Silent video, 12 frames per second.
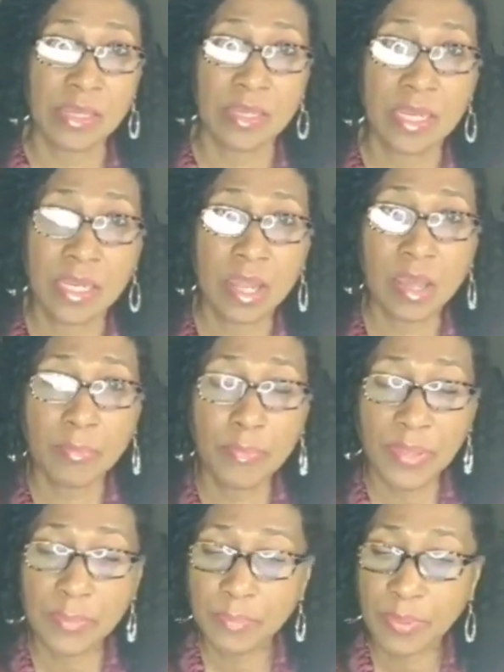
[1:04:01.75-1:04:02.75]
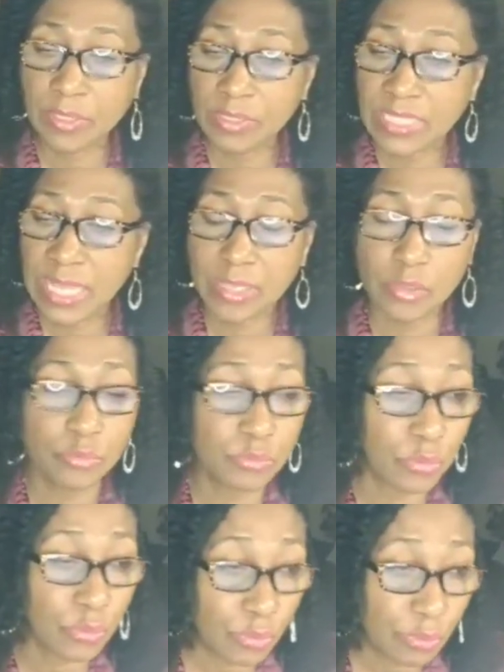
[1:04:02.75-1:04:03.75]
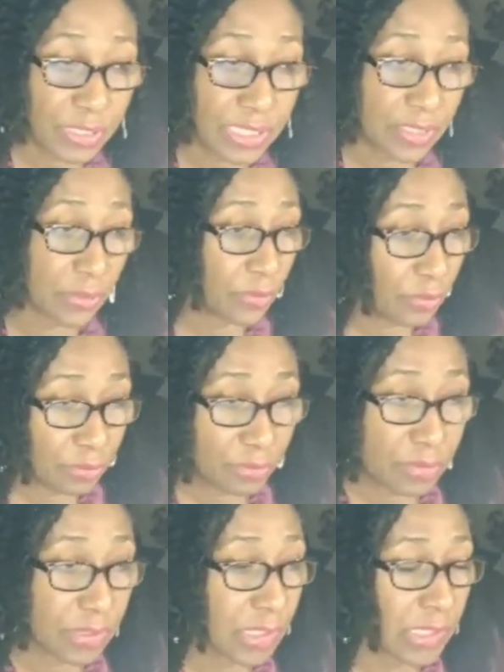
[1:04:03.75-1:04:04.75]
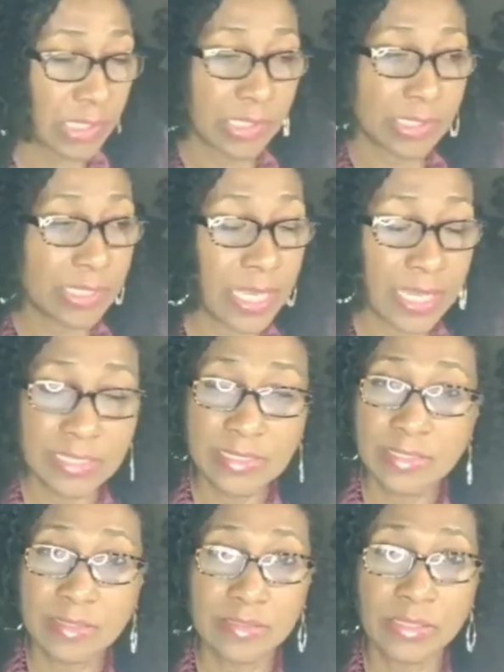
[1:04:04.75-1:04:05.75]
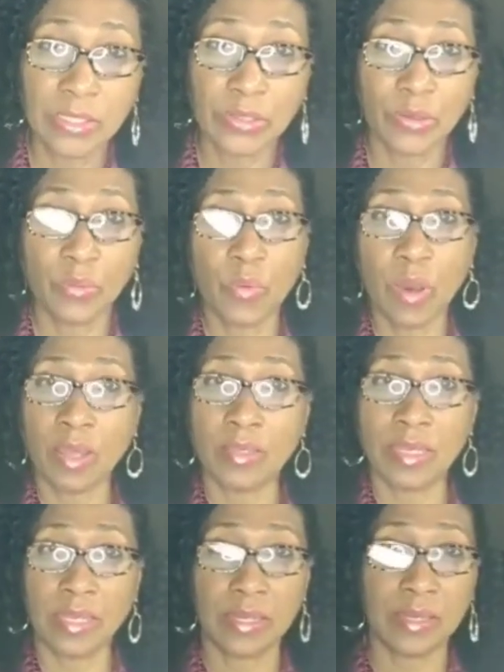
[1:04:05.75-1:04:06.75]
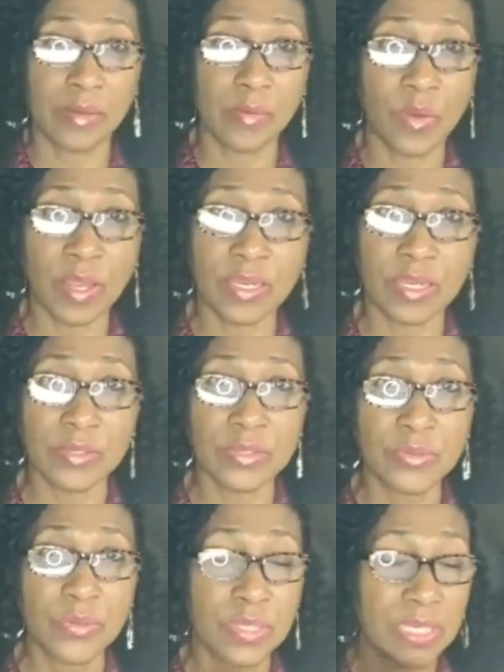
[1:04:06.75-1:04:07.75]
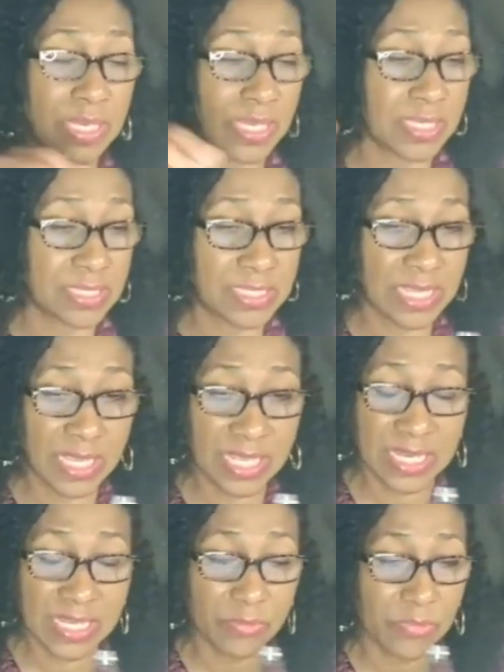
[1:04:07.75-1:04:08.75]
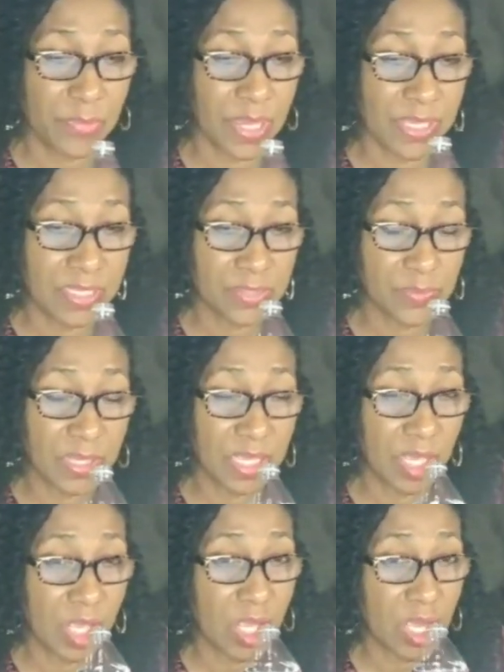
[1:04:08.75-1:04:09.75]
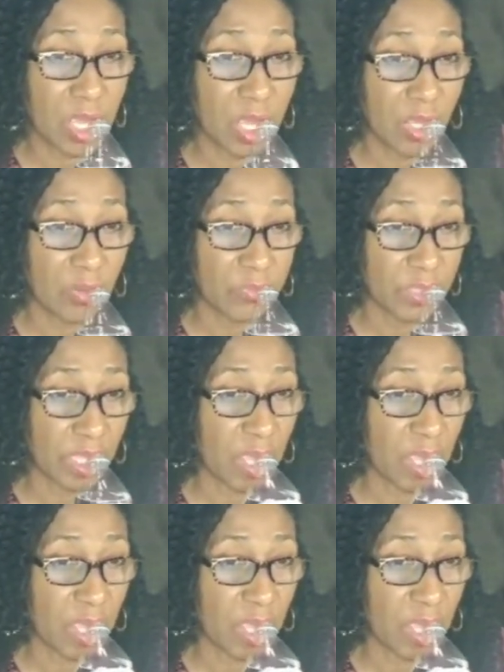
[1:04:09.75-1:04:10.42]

There are a lot of people that you know, they know that, you know, what they're doing is thing, and it reminds me of,